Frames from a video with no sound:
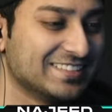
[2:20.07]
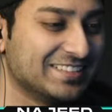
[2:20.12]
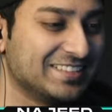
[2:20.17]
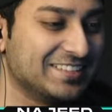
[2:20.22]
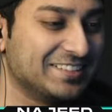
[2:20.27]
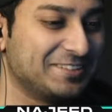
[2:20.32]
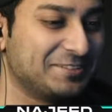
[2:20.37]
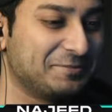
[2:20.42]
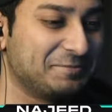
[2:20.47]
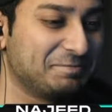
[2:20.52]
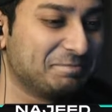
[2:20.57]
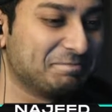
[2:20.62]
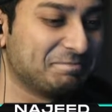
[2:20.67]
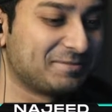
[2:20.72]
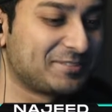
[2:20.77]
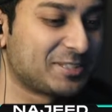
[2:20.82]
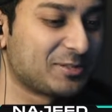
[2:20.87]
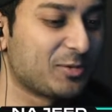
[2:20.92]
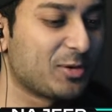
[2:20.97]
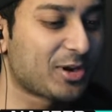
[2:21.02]

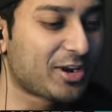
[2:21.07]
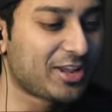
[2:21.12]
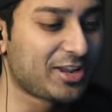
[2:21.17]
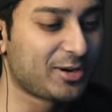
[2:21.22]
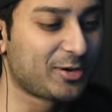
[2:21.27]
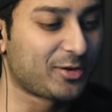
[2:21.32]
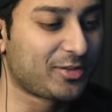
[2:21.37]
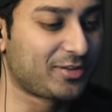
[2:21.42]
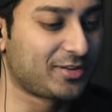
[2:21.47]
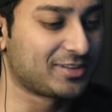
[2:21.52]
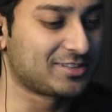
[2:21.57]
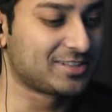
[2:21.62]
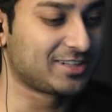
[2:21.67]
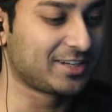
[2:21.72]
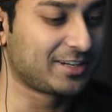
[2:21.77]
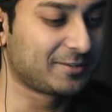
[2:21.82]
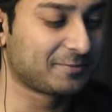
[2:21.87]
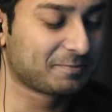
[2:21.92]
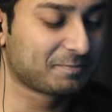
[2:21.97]
What are your thoughts on it?